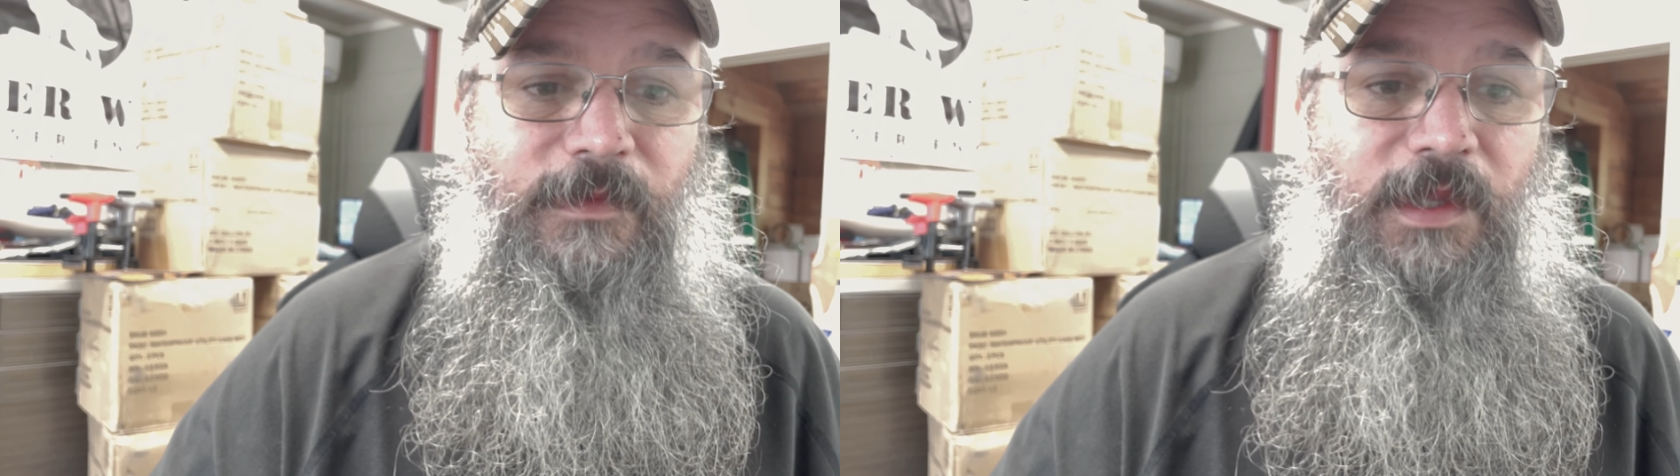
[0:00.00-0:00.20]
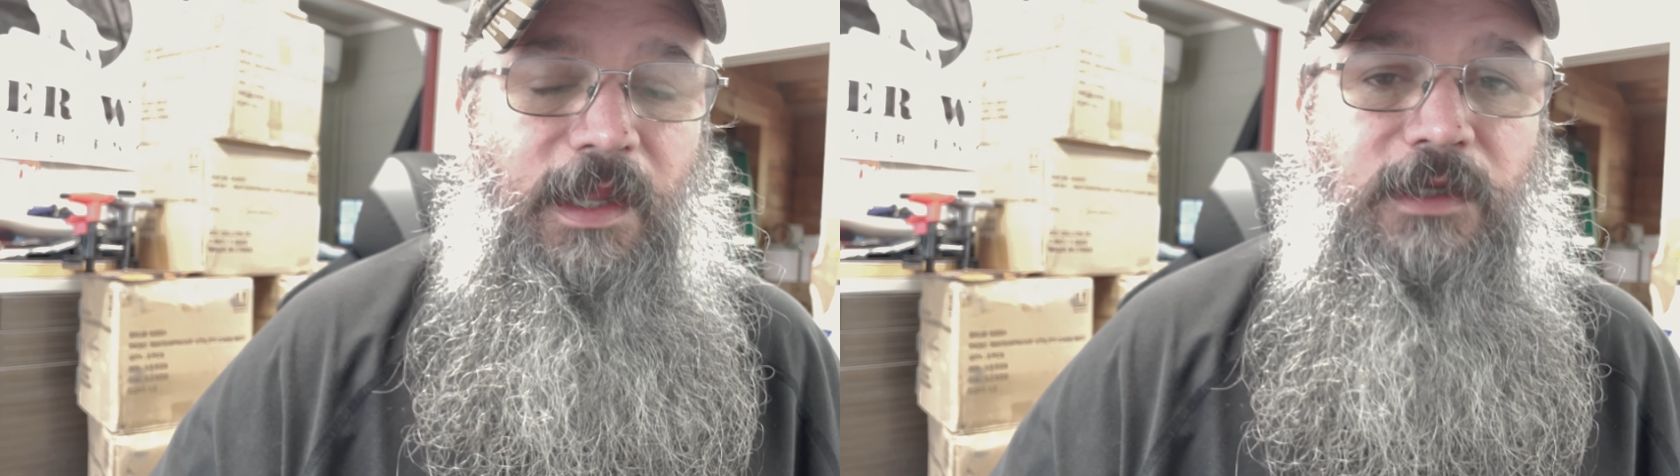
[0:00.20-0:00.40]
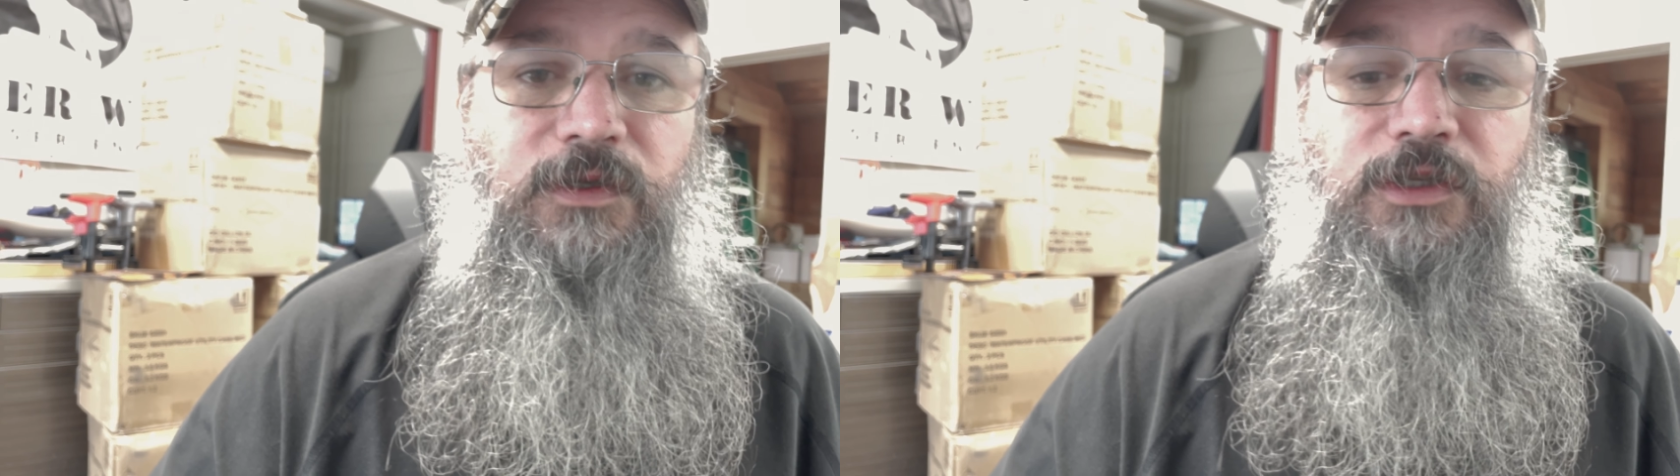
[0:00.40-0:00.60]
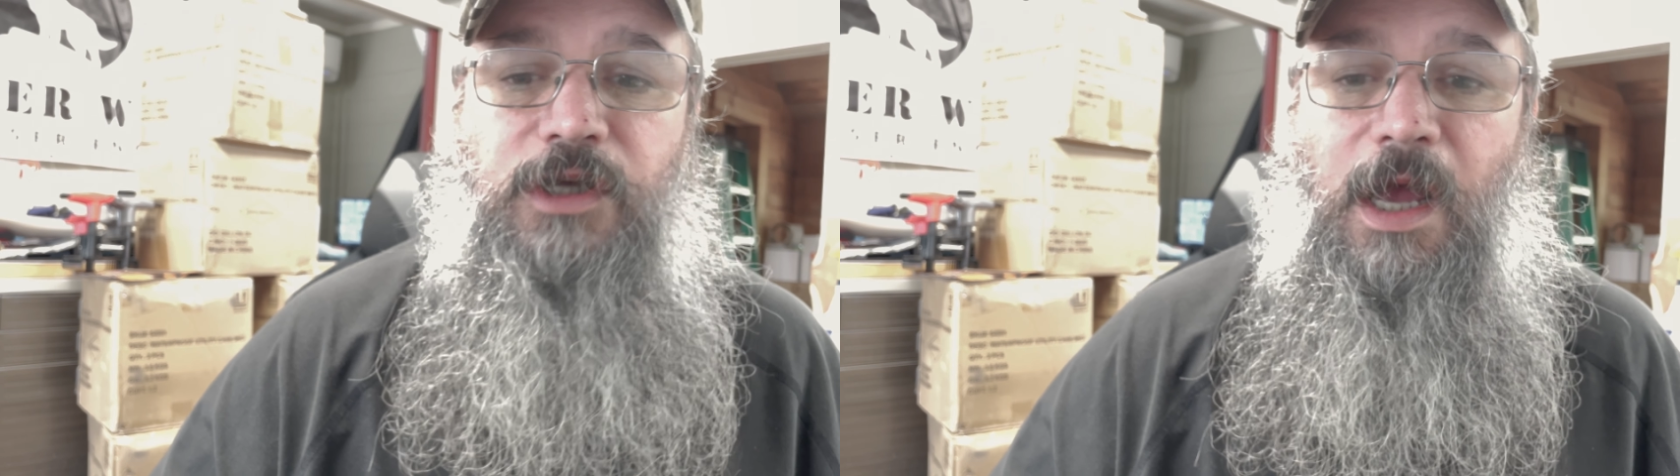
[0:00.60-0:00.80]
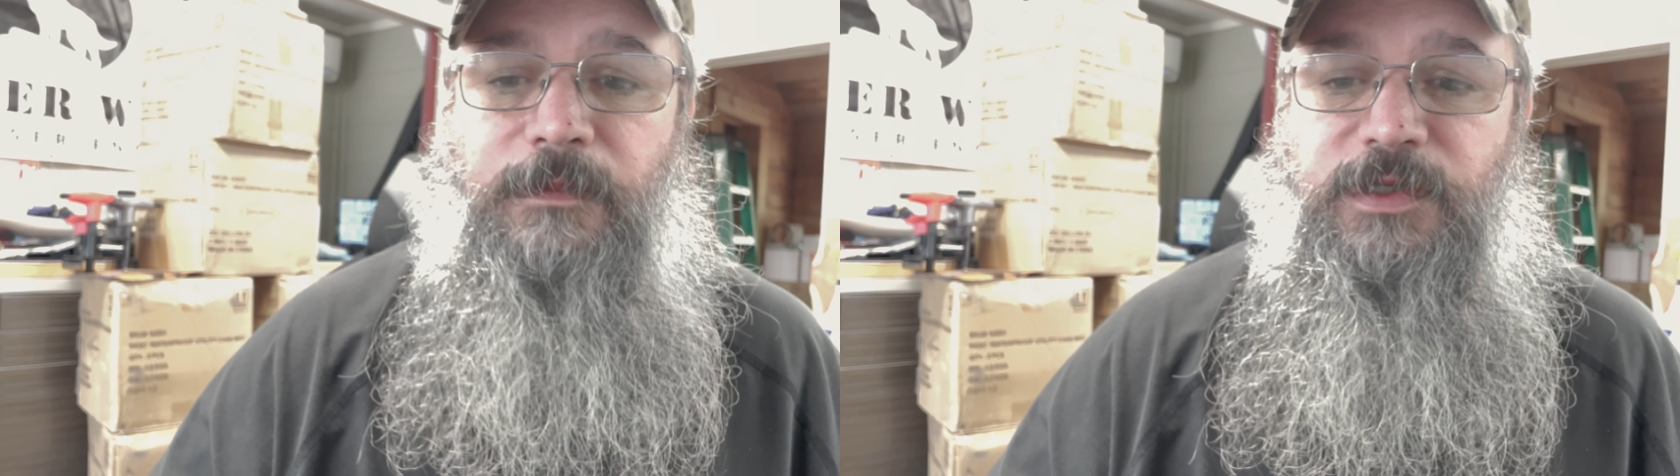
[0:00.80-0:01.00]
that's
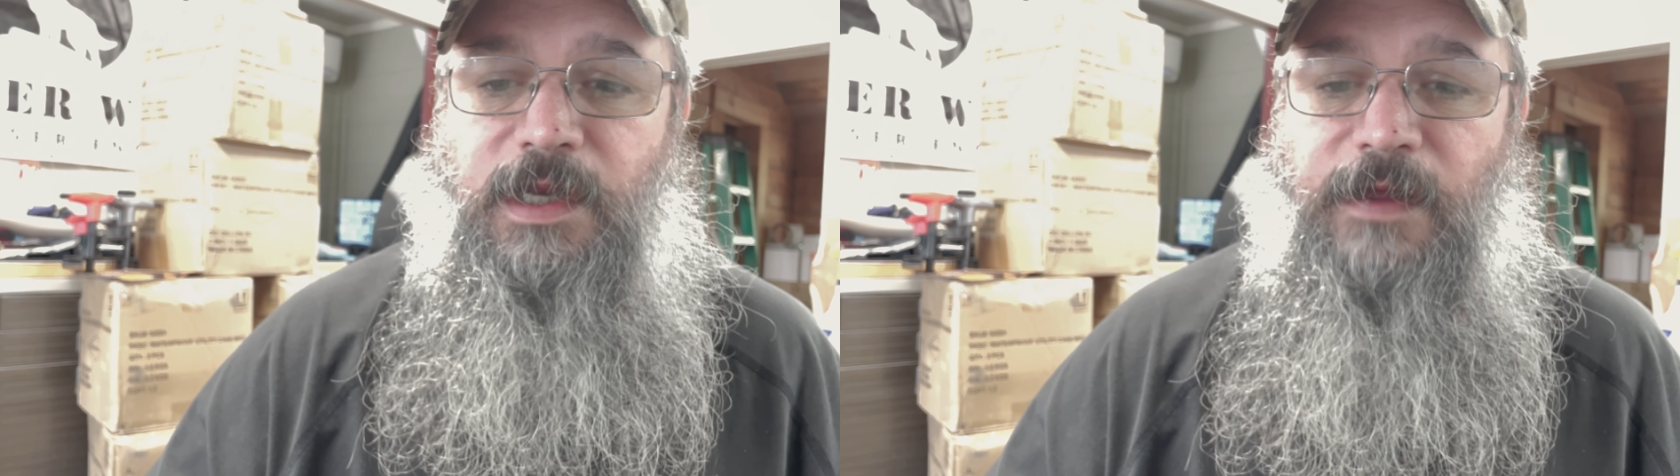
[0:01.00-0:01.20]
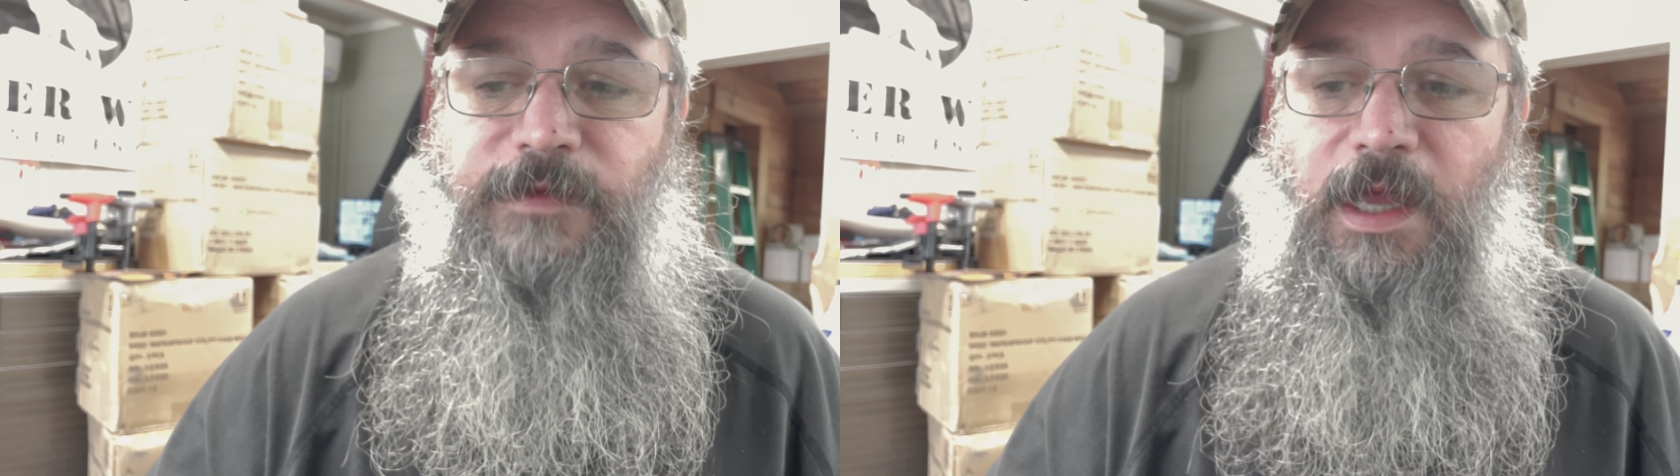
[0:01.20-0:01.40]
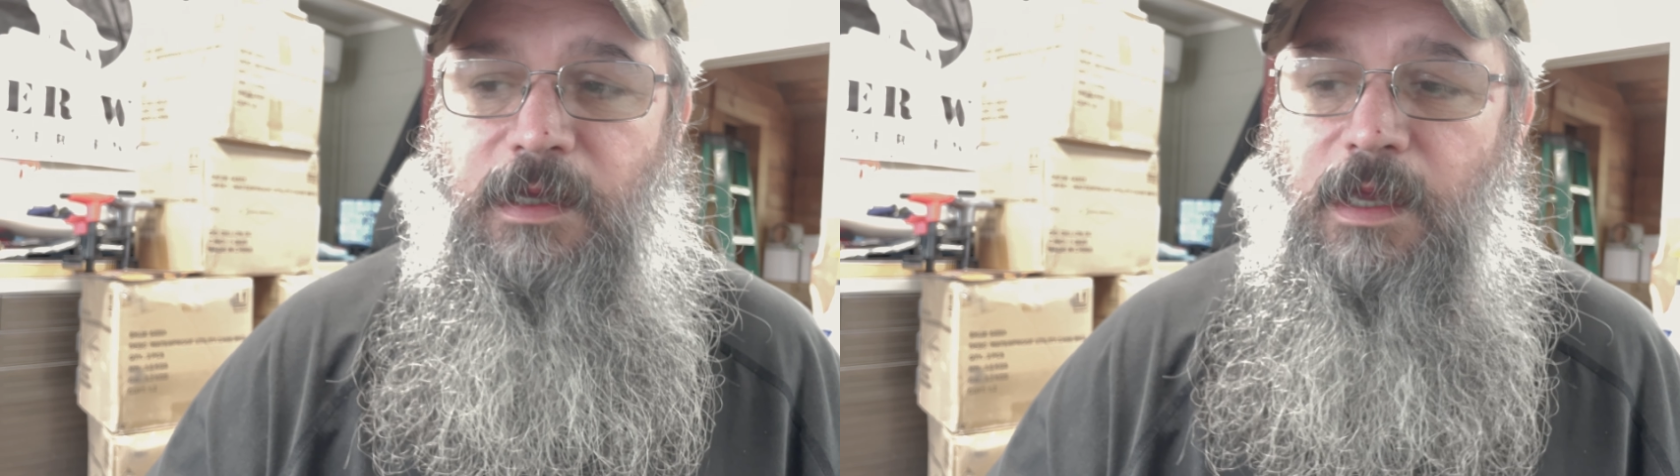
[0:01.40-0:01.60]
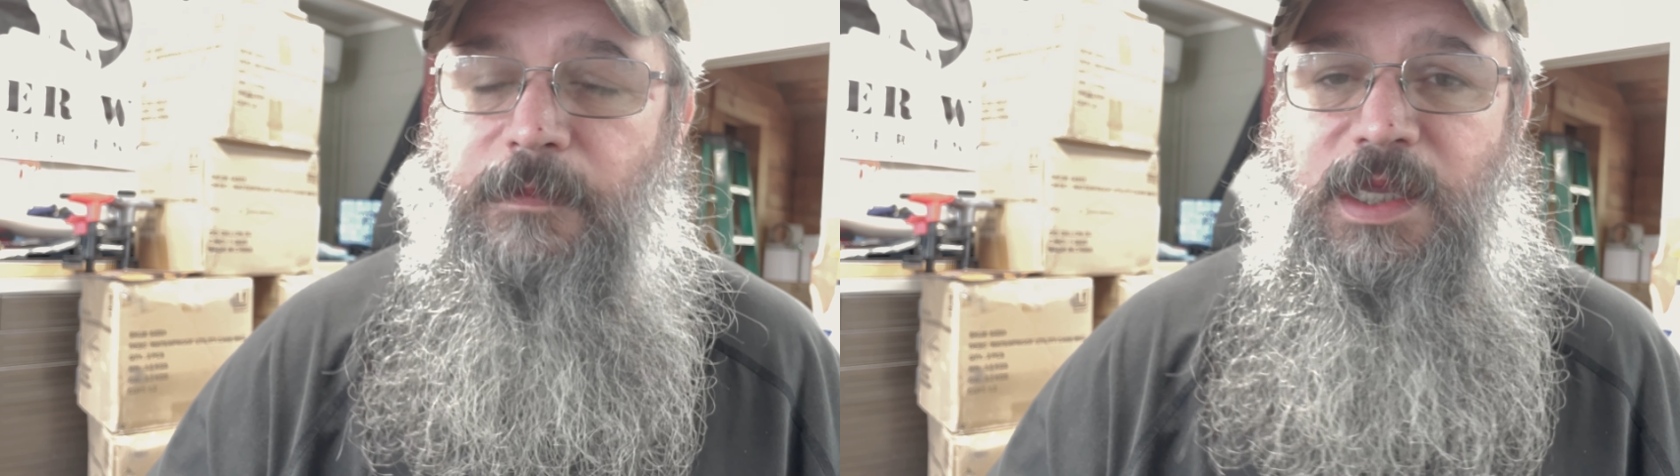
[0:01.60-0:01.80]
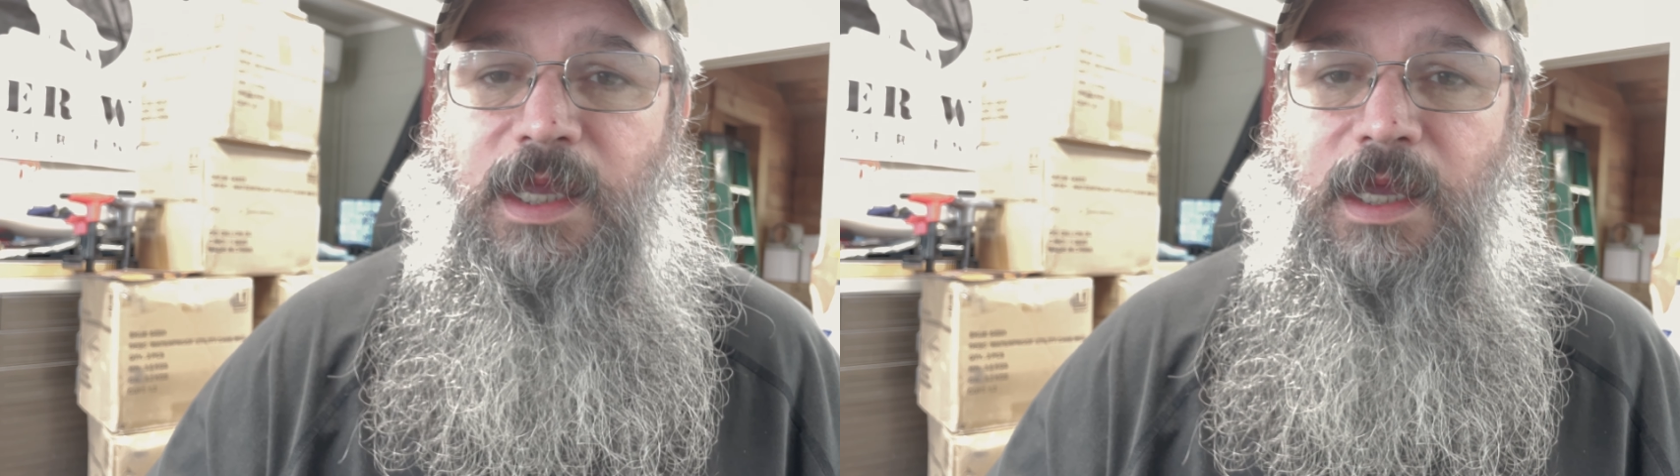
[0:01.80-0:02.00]
jobs that I've got
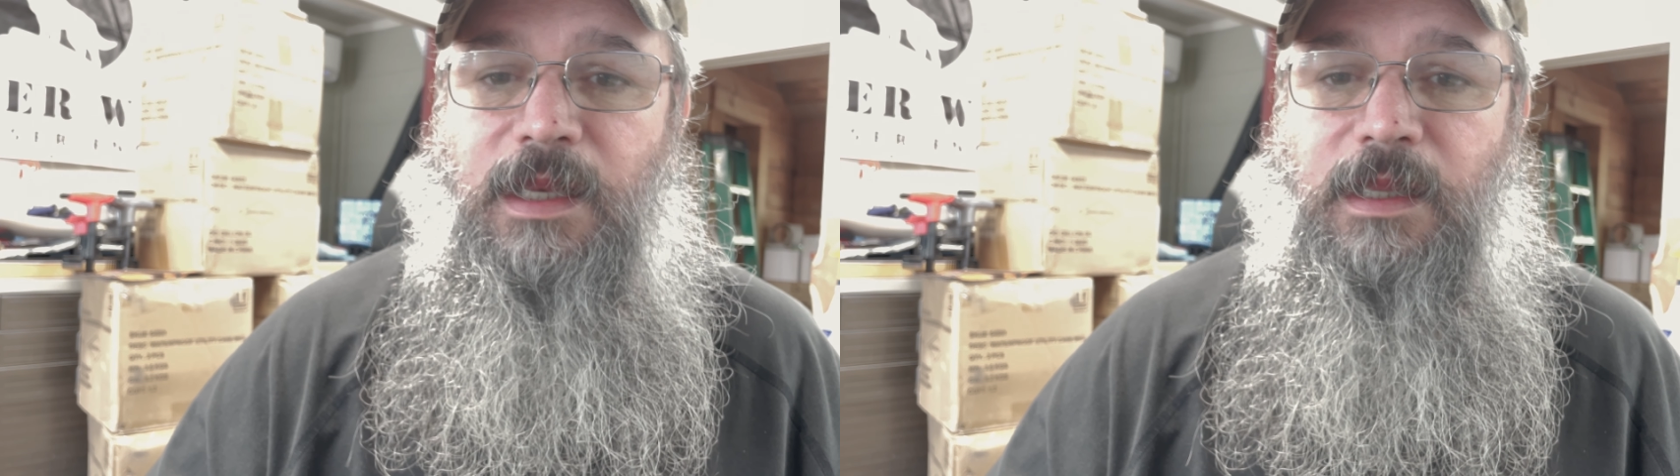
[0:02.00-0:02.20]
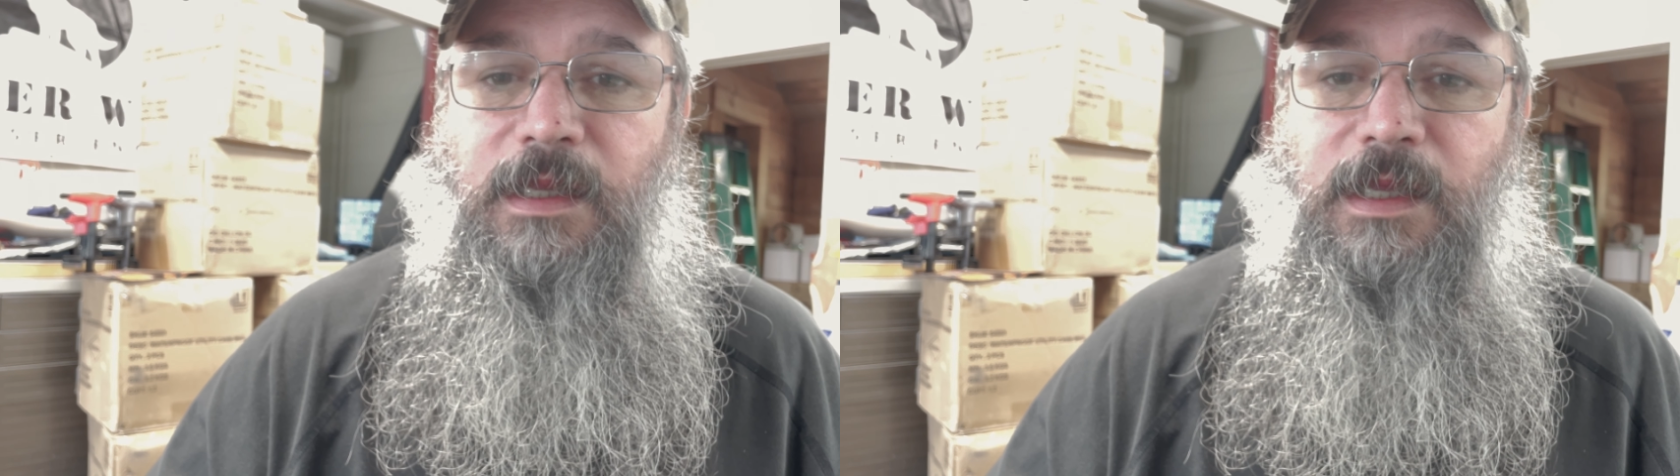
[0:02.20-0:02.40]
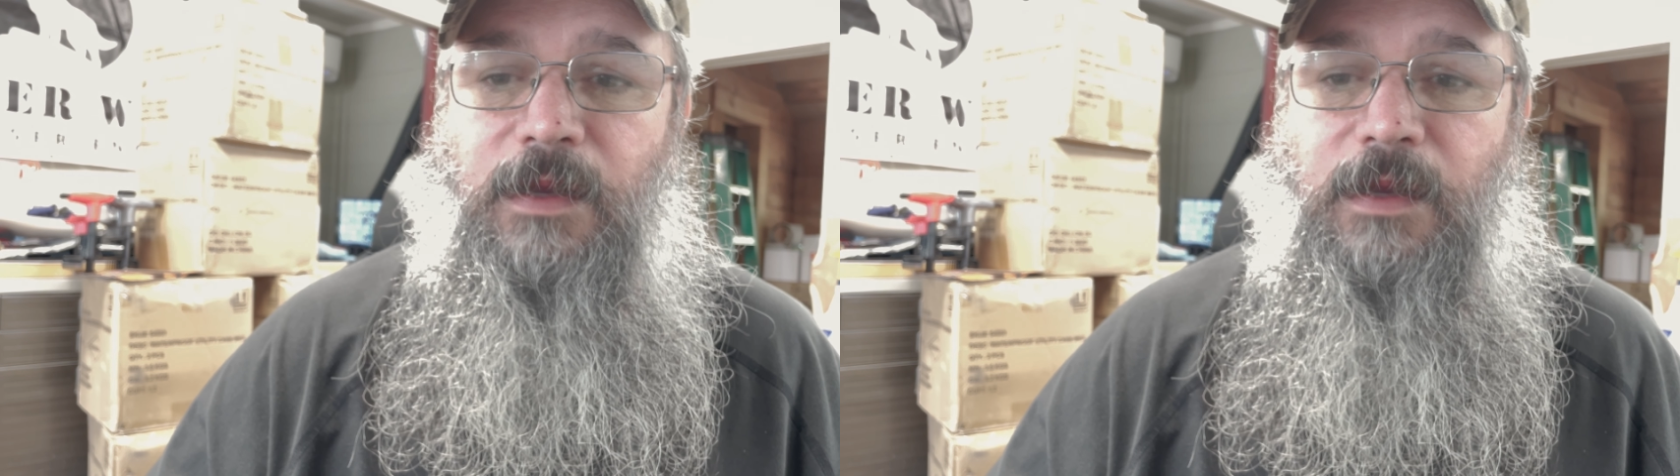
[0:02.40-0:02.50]
coming in,